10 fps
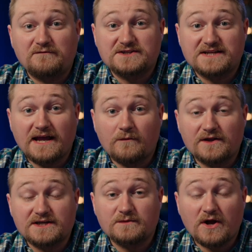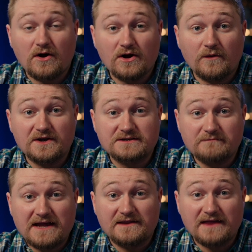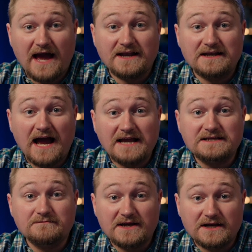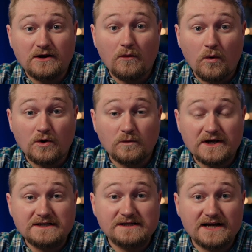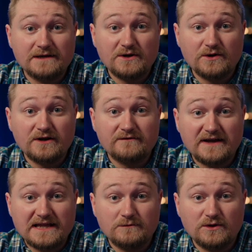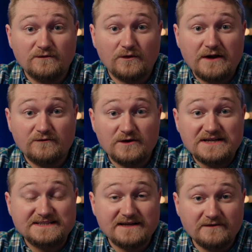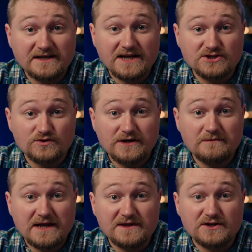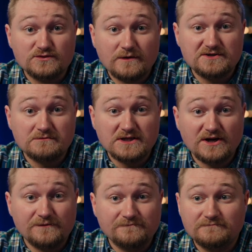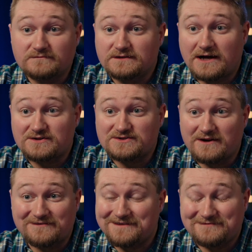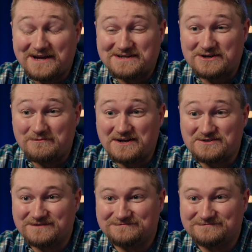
And for sticking with us, we are going to make that 90 minute award winning documentary available for a free seven day stream in the description below. Dr. Sarfati, thank you so much.